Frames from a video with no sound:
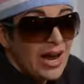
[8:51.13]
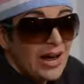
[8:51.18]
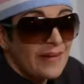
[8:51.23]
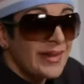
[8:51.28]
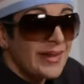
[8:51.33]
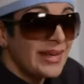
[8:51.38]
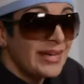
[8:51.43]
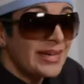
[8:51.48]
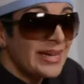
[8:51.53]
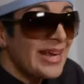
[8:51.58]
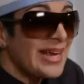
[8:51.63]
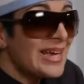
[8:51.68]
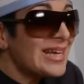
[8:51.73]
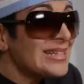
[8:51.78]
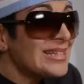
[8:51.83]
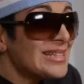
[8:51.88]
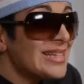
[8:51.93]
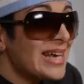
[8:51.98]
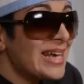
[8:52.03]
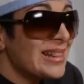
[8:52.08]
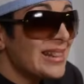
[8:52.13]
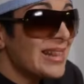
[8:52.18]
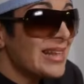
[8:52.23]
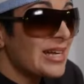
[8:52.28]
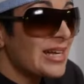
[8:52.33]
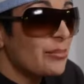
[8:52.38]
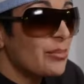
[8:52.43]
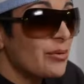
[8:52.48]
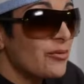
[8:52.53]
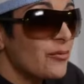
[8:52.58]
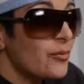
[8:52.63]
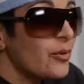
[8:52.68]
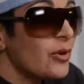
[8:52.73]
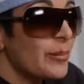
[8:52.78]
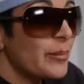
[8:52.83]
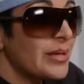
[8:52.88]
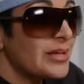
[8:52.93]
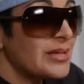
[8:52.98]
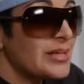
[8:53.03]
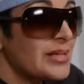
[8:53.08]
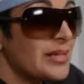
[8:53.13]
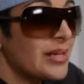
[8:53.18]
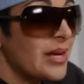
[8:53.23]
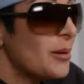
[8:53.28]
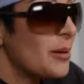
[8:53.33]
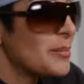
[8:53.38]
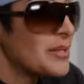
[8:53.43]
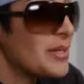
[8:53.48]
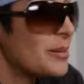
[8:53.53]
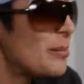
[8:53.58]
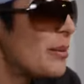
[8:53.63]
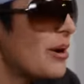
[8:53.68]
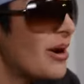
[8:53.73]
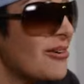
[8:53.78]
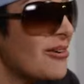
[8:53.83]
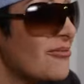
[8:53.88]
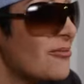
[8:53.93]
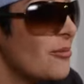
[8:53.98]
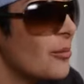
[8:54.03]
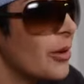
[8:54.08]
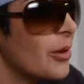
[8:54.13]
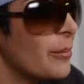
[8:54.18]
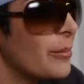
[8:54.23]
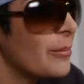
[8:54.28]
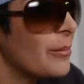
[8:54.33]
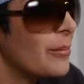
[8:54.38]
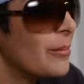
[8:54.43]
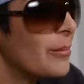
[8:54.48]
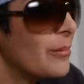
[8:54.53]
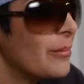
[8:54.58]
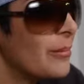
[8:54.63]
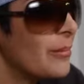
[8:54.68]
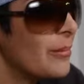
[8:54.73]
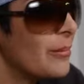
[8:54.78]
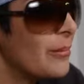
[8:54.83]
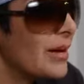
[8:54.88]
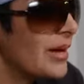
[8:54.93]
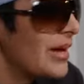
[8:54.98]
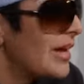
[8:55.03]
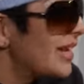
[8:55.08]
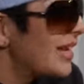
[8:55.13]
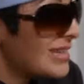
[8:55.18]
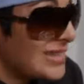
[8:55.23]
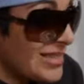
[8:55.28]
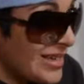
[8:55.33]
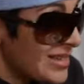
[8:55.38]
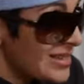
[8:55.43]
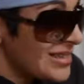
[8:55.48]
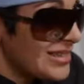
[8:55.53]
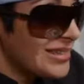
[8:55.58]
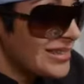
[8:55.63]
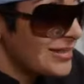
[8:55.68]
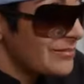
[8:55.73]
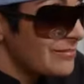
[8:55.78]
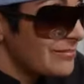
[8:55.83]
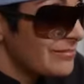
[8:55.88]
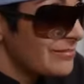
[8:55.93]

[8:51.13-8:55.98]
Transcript: And that enhanced athletic performance comes in bar form. It doesn't.